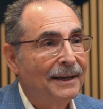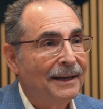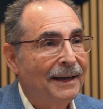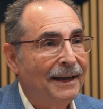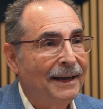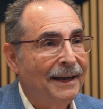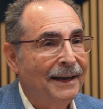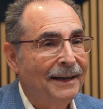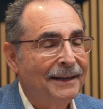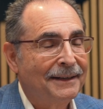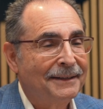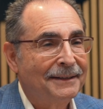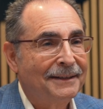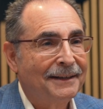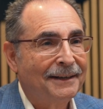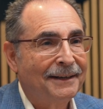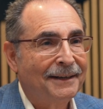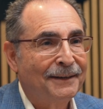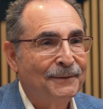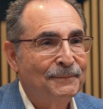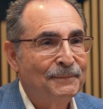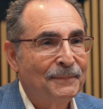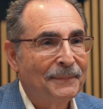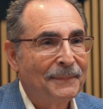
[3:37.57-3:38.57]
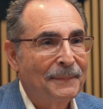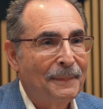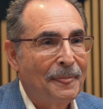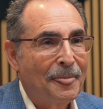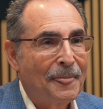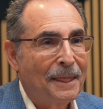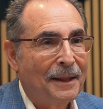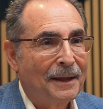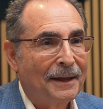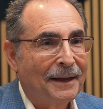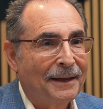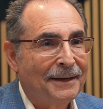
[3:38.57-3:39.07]

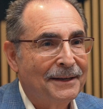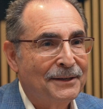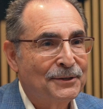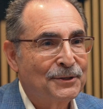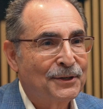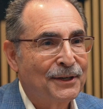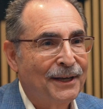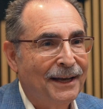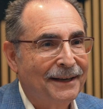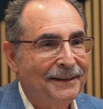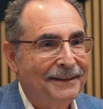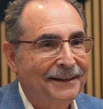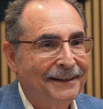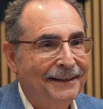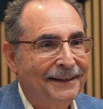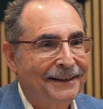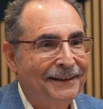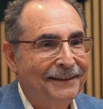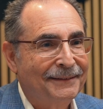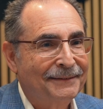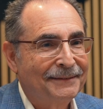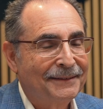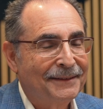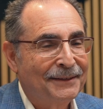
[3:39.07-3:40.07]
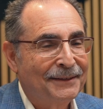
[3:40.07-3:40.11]
And he said, I